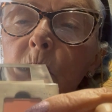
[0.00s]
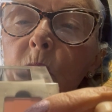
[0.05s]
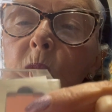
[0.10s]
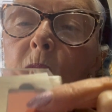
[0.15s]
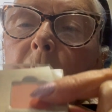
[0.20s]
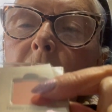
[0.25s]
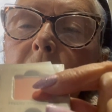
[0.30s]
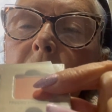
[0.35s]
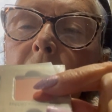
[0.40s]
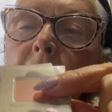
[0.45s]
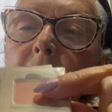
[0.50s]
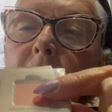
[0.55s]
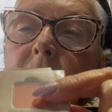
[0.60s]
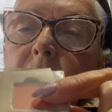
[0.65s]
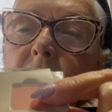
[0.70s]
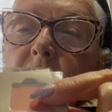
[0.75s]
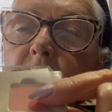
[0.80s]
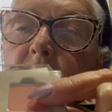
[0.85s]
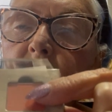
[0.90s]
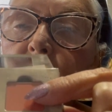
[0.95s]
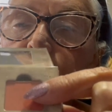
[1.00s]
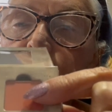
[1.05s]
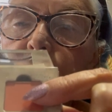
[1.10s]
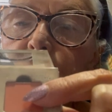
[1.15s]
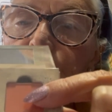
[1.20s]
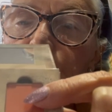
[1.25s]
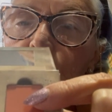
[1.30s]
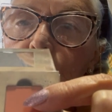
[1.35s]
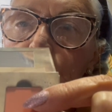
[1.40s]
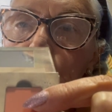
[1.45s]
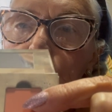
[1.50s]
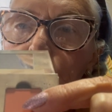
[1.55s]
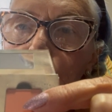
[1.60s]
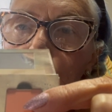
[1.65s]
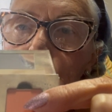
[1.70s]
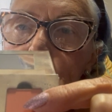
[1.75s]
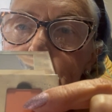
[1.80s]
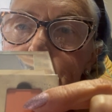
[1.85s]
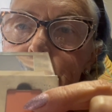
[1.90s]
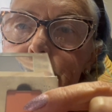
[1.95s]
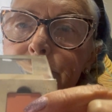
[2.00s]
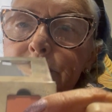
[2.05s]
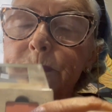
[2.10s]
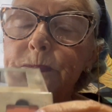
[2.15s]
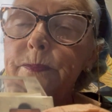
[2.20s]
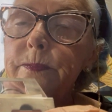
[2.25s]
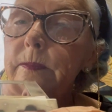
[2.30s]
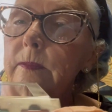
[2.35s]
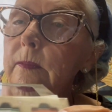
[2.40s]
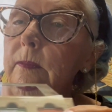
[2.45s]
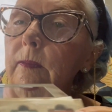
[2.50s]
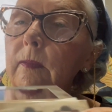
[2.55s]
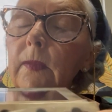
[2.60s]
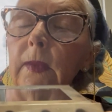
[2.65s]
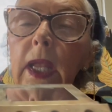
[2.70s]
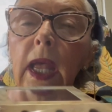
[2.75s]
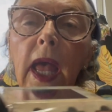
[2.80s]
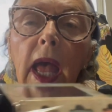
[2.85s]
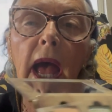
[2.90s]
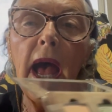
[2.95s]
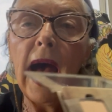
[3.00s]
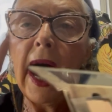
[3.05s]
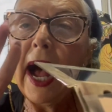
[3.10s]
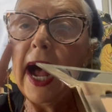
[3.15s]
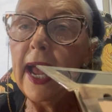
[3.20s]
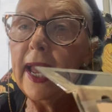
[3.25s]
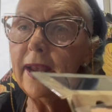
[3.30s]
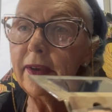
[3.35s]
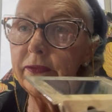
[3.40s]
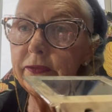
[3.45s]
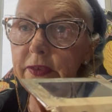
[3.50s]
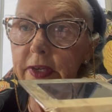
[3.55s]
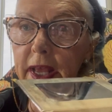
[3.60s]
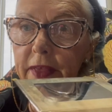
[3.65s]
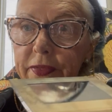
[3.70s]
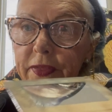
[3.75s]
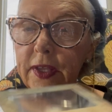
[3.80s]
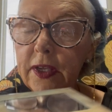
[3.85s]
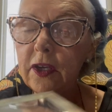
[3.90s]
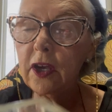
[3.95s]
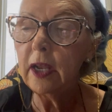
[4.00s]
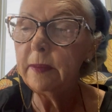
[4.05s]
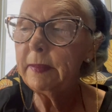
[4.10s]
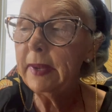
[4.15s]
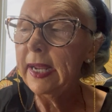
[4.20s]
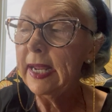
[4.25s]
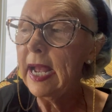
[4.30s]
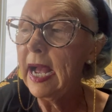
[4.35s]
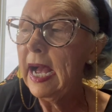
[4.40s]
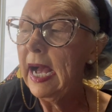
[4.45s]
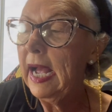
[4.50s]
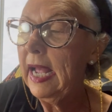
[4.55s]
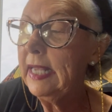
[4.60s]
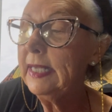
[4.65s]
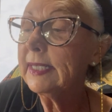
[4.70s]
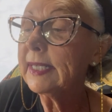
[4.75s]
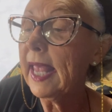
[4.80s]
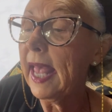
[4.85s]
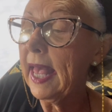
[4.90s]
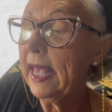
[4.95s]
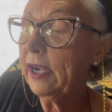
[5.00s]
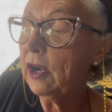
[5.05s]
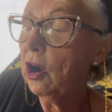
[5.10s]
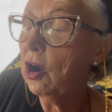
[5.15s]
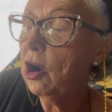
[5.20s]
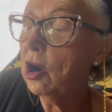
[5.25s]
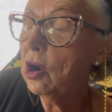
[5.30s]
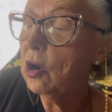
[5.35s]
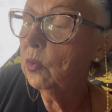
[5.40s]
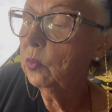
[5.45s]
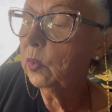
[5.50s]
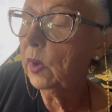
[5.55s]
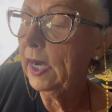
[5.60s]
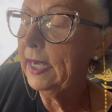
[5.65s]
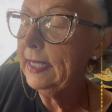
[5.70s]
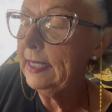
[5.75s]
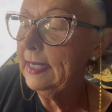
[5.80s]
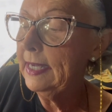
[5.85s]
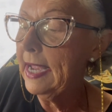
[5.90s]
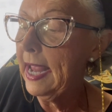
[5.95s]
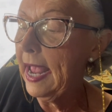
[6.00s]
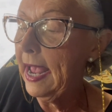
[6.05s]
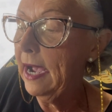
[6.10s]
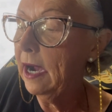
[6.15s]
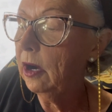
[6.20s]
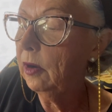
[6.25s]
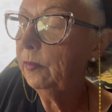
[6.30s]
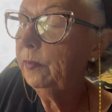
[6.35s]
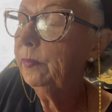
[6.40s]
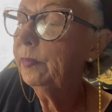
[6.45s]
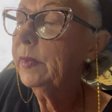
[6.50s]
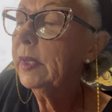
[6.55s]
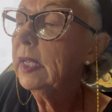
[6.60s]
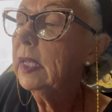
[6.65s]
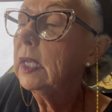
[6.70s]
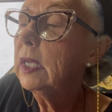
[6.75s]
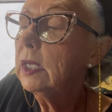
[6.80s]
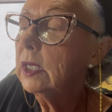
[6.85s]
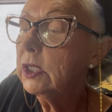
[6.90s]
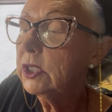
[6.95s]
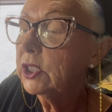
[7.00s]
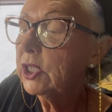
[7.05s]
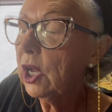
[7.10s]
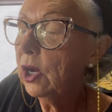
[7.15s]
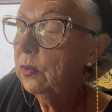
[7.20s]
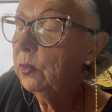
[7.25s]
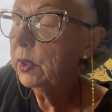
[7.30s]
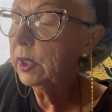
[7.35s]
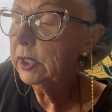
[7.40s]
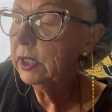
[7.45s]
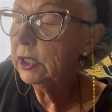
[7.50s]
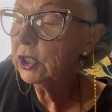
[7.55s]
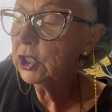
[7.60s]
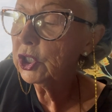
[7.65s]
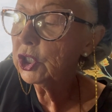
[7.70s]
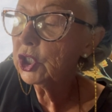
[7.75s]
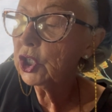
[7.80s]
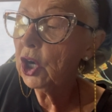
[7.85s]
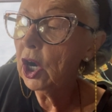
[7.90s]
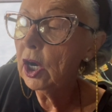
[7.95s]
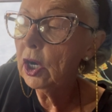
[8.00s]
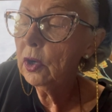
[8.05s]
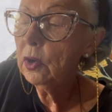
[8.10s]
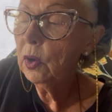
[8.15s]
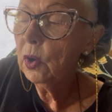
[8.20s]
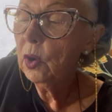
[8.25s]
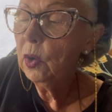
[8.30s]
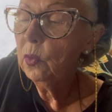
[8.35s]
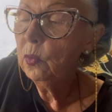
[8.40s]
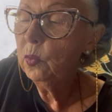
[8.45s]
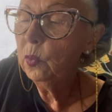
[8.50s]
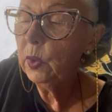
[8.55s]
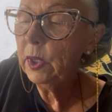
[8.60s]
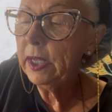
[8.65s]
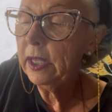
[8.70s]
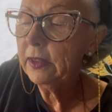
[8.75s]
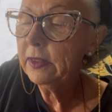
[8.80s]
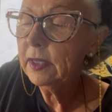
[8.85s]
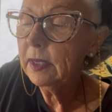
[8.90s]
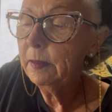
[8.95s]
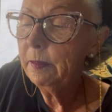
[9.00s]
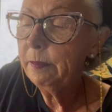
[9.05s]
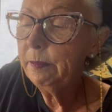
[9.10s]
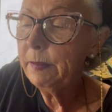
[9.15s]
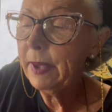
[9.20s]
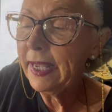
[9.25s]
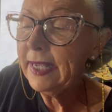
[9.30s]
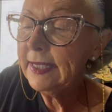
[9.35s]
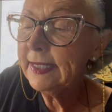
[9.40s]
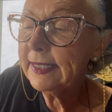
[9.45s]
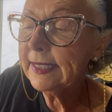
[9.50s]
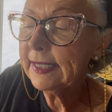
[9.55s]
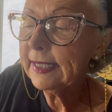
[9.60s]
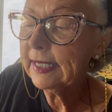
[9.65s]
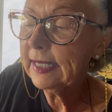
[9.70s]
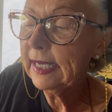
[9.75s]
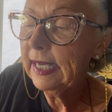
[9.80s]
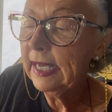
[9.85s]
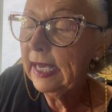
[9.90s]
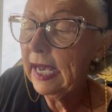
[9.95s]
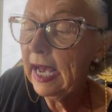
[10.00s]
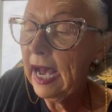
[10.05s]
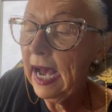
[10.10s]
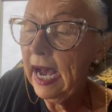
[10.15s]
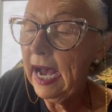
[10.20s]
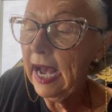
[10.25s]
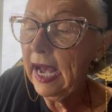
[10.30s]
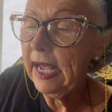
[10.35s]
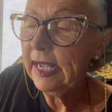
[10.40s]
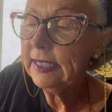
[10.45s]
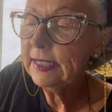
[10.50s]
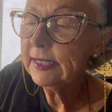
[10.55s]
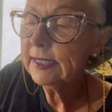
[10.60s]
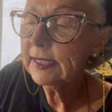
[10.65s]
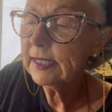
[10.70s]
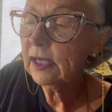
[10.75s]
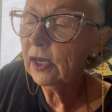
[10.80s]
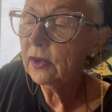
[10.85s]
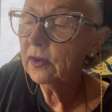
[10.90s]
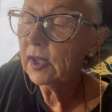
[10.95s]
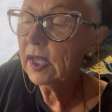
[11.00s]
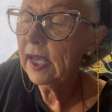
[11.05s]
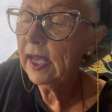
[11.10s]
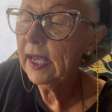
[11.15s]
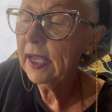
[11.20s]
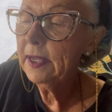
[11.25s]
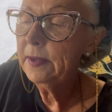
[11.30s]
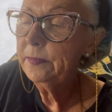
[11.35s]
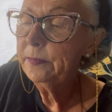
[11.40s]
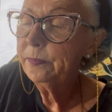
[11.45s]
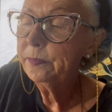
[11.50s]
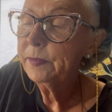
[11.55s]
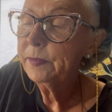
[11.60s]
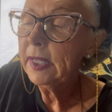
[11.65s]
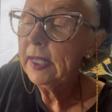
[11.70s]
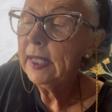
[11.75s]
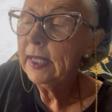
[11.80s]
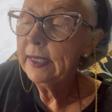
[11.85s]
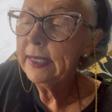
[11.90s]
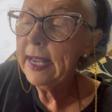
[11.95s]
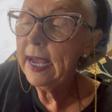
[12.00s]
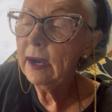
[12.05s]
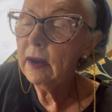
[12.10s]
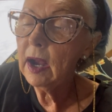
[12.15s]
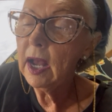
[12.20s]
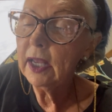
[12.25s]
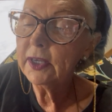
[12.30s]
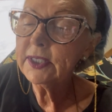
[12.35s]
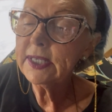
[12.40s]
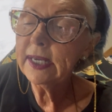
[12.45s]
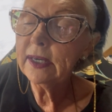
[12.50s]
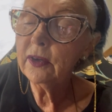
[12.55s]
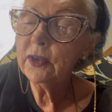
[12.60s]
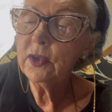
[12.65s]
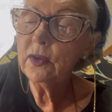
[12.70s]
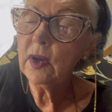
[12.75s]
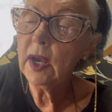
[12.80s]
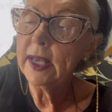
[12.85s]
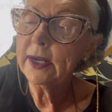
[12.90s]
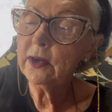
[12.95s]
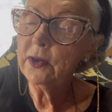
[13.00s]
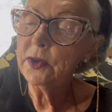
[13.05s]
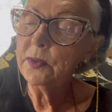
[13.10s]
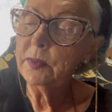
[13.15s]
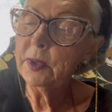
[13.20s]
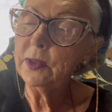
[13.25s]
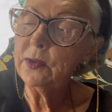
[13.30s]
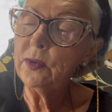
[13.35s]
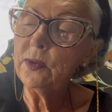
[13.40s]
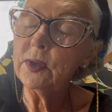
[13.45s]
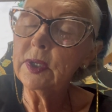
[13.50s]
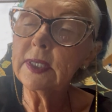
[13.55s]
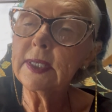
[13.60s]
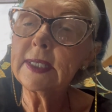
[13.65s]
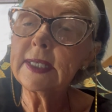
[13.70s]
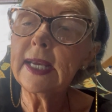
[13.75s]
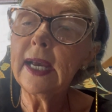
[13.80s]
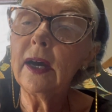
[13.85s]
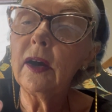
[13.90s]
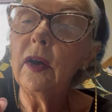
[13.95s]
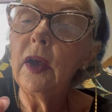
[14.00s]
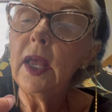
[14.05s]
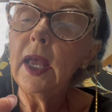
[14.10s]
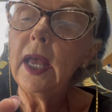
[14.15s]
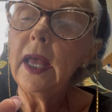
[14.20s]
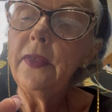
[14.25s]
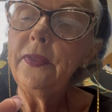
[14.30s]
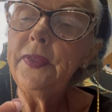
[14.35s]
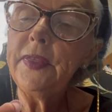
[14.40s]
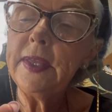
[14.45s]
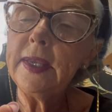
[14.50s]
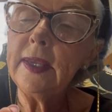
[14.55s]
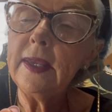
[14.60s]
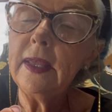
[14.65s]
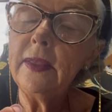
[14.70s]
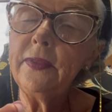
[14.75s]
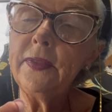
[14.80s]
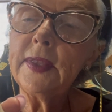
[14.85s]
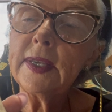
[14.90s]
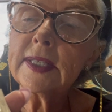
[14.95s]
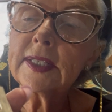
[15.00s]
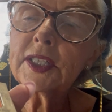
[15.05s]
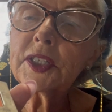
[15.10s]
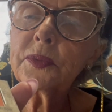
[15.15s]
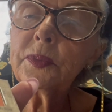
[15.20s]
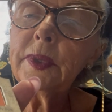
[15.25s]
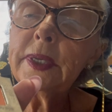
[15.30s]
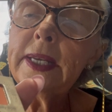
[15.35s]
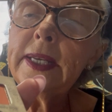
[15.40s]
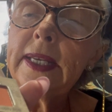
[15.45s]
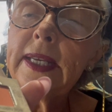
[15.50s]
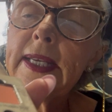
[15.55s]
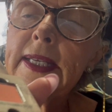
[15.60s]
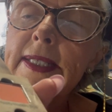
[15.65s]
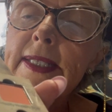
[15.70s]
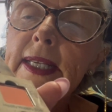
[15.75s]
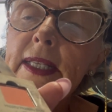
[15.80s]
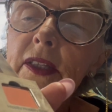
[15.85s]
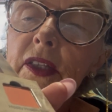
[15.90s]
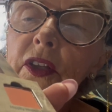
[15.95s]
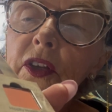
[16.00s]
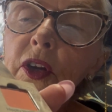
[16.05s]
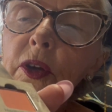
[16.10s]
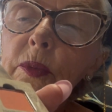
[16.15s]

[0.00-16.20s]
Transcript: one, and this is the dark one. I have nothing on my eyes at all right now. So we're going to start with basic eyes, okay? Now, I'll tell you, I don't know whether you can tell, this one is a little